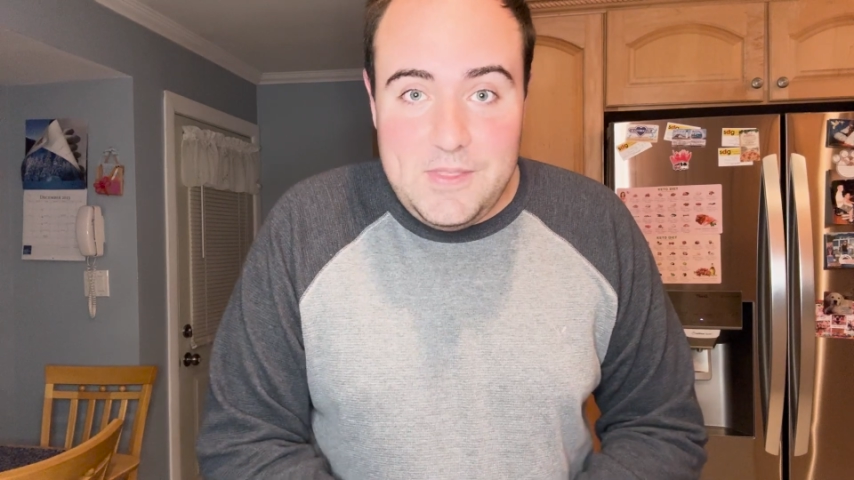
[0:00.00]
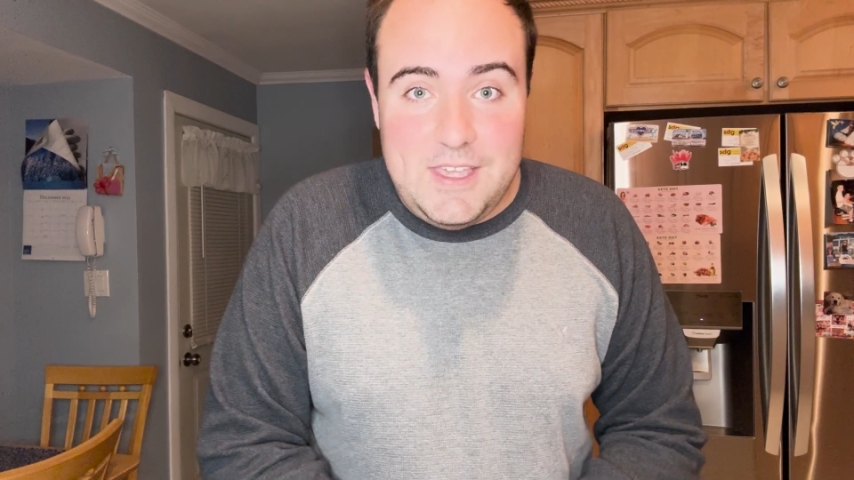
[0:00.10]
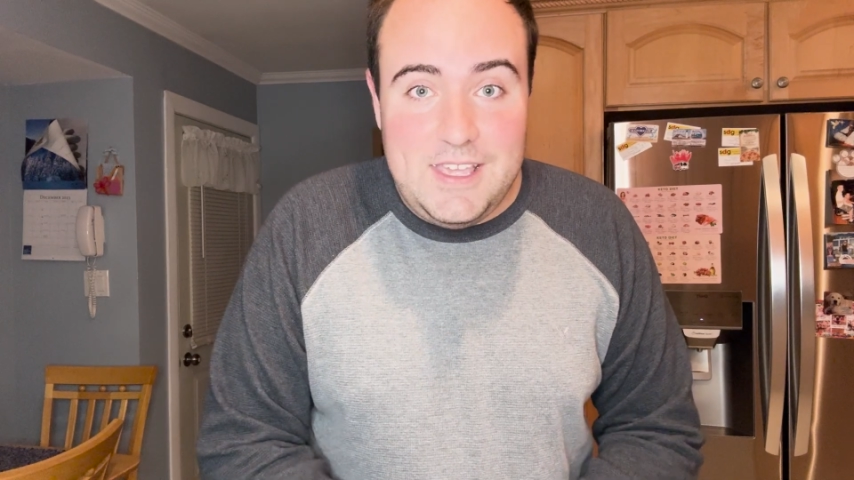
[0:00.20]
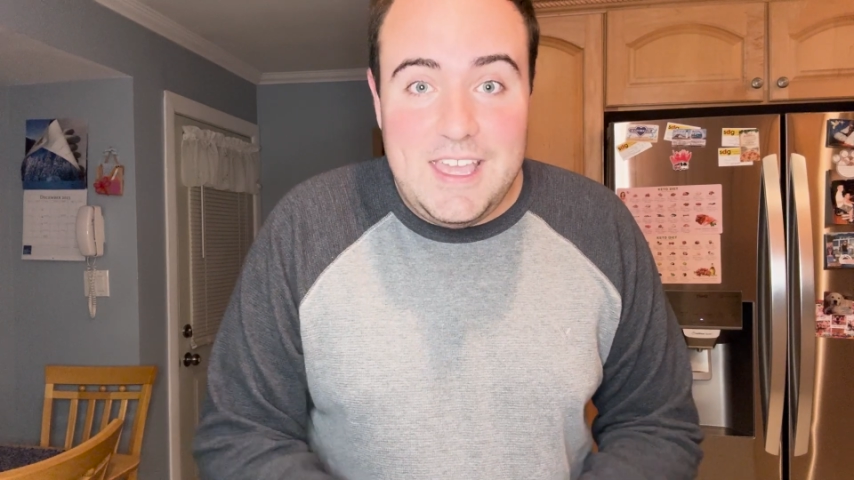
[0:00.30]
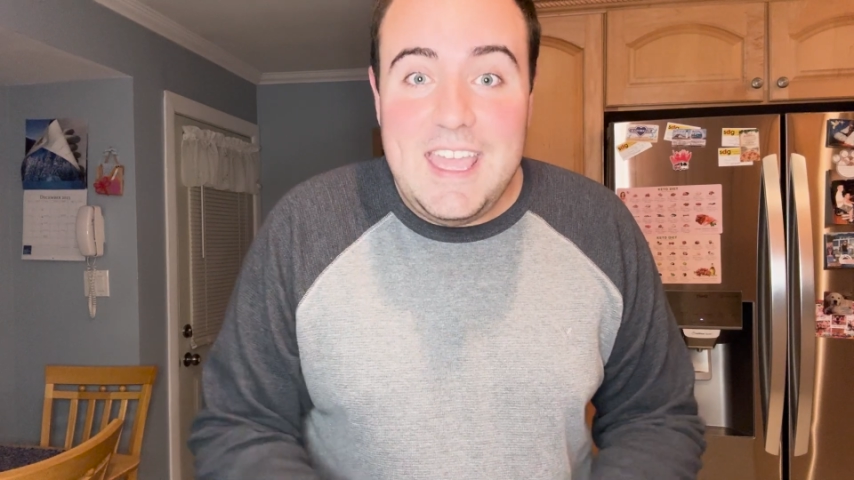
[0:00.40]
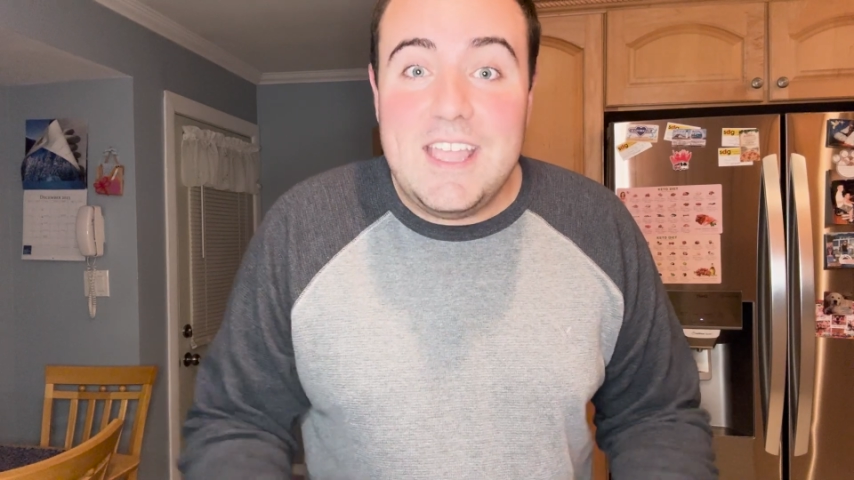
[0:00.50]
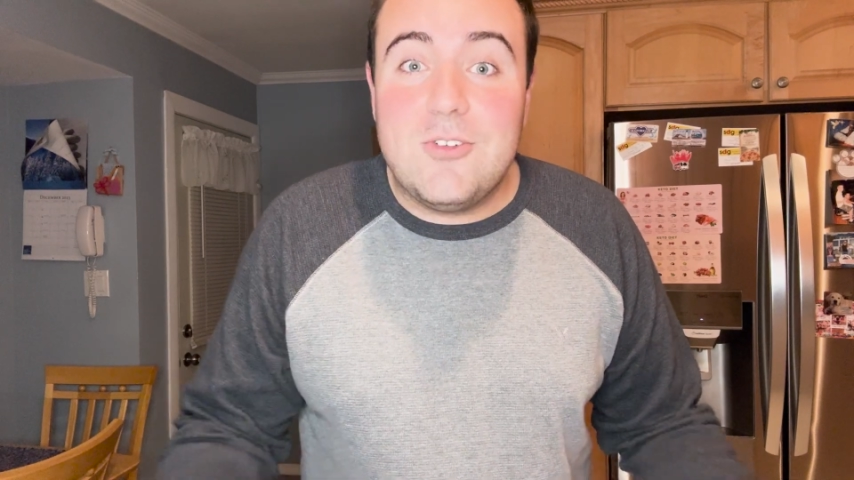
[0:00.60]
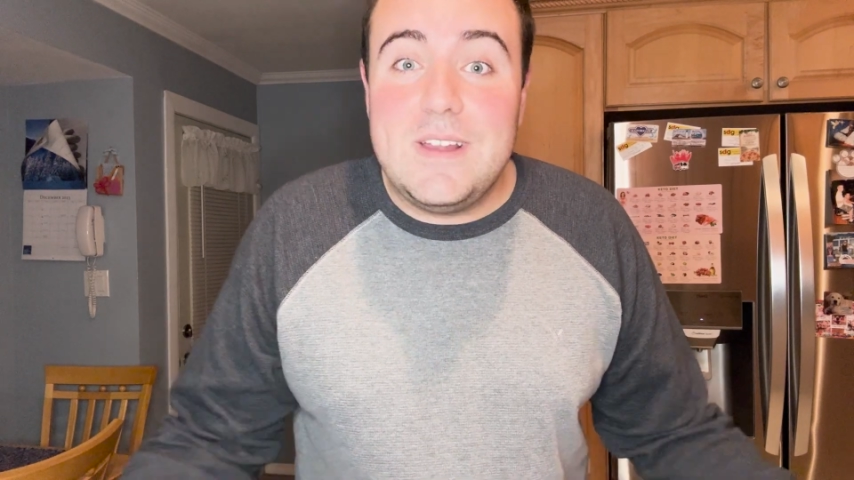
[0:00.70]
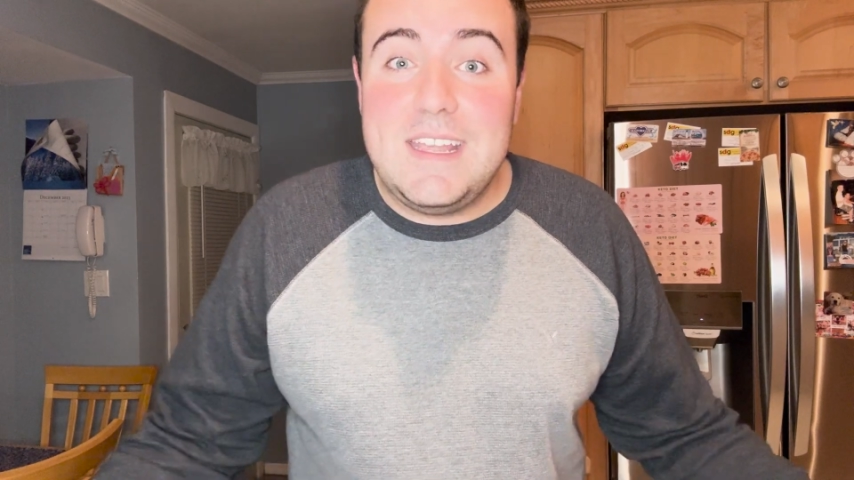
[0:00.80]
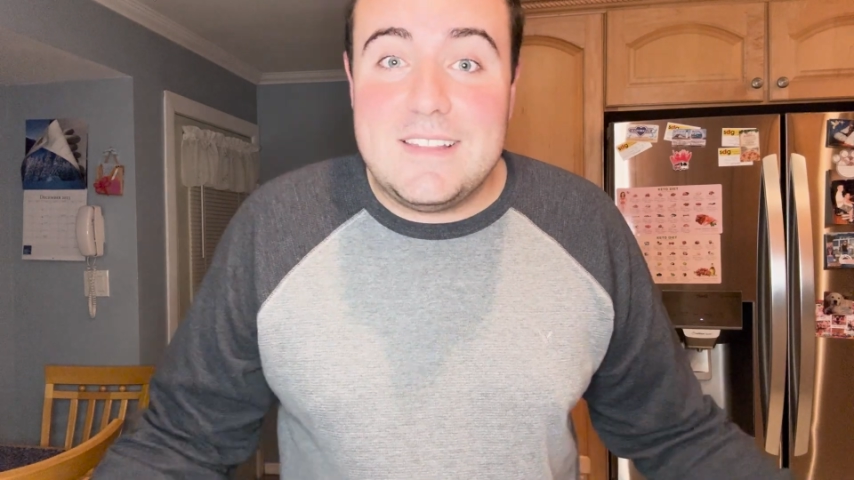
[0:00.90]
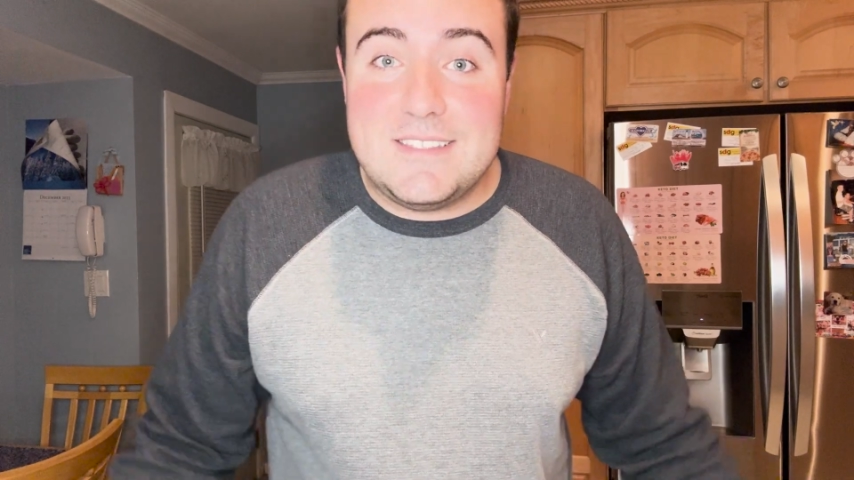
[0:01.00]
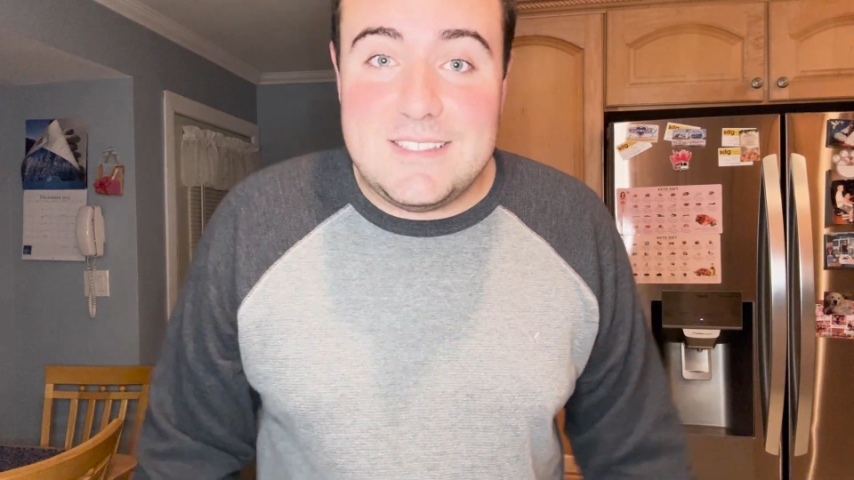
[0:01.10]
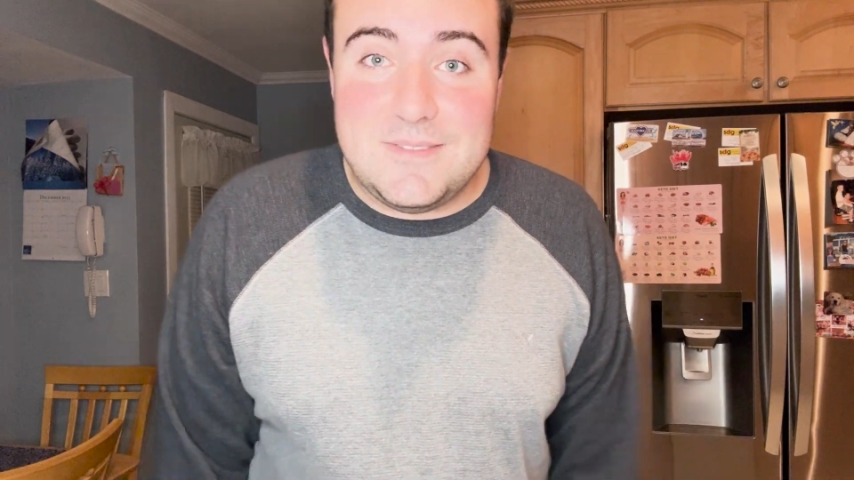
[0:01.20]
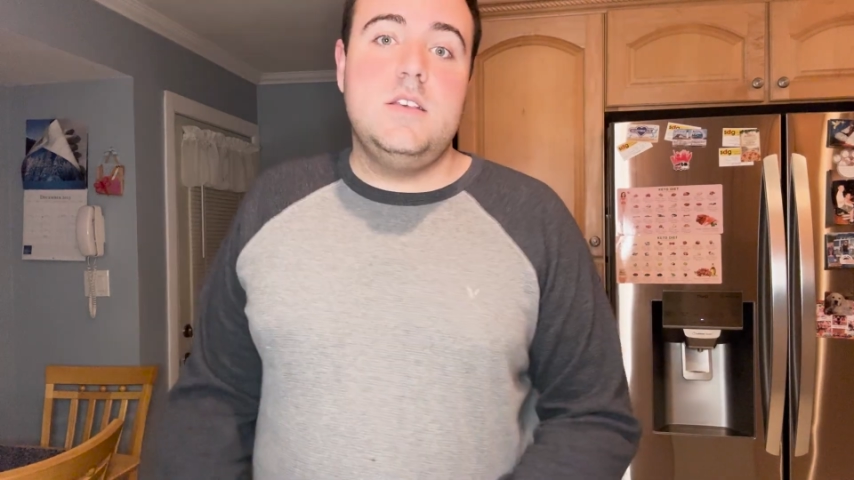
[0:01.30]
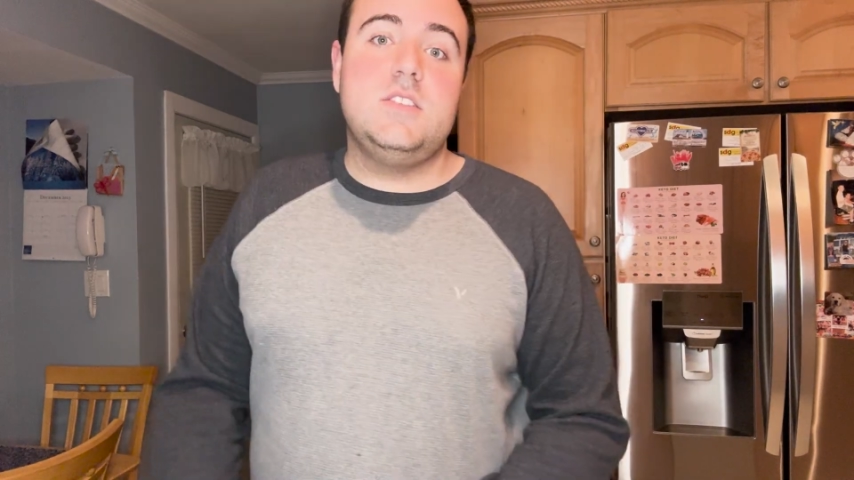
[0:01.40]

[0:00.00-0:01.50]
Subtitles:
the ingredients.